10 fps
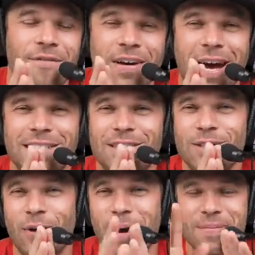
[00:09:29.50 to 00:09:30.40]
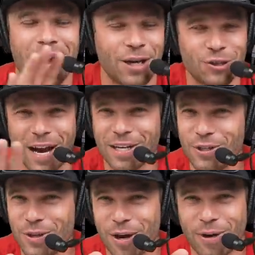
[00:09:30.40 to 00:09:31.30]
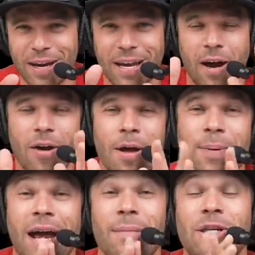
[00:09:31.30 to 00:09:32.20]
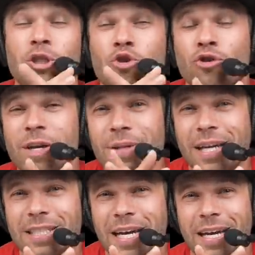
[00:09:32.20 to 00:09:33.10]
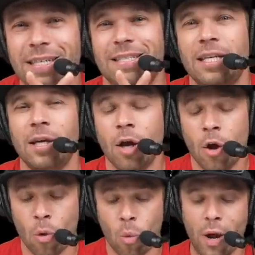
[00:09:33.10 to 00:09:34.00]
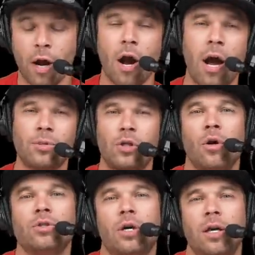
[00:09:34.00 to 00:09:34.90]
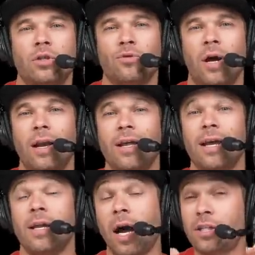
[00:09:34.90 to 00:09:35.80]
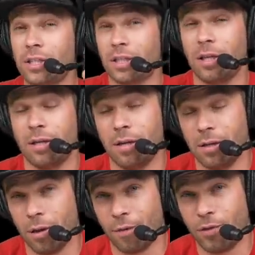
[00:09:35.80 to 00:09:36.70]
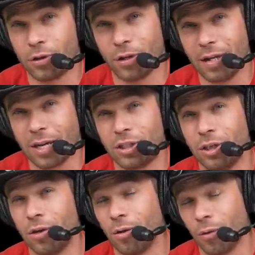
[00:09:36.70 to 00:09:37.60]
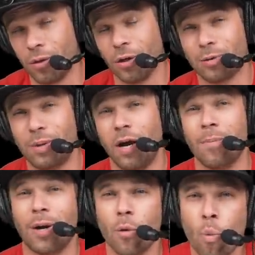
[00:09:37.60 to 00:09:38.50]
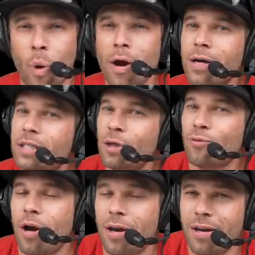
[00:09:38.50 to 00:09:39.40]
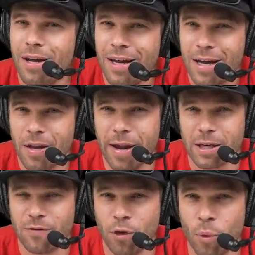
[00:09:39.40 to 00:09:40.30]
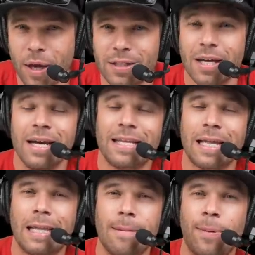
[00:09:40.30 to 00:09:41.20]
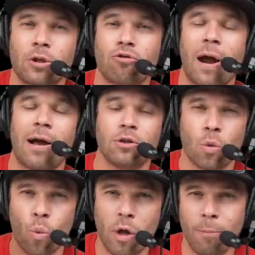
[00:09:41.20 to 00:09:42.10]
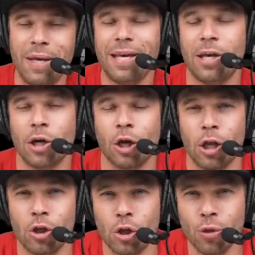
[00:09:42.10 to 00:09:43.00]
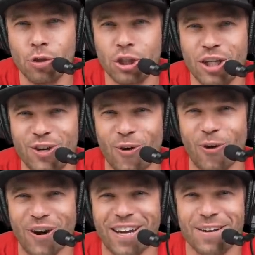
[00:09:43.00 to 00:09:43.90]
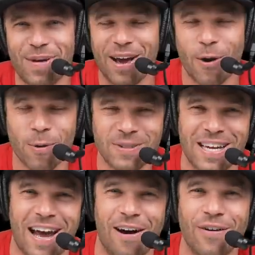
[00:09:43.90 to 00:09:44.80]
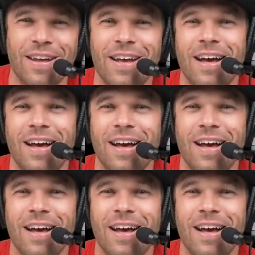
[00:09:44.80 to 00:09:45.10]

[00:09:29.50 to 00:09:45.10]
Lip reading: advice, so I'm not trying to do that right now. But I am extremely excited to see where Hobbs goes on to run, not just in, you know, the future next year or years beyond, but where does he run in the next few weeks? The Olympic trials will be here in Eugene, Oregon, my hometown,